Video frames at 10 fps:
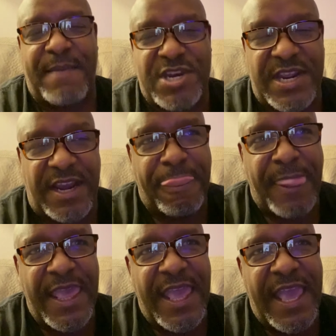shit.
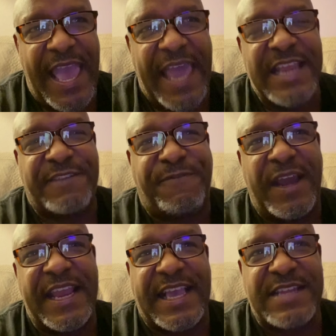And it's
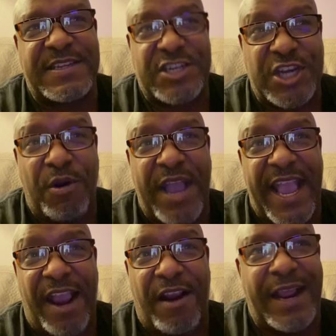funny because the show
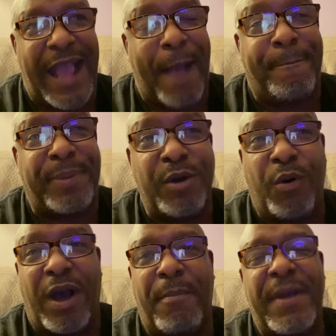aired. I blew
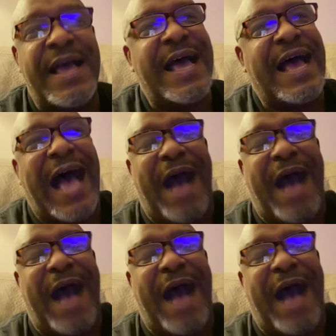up. I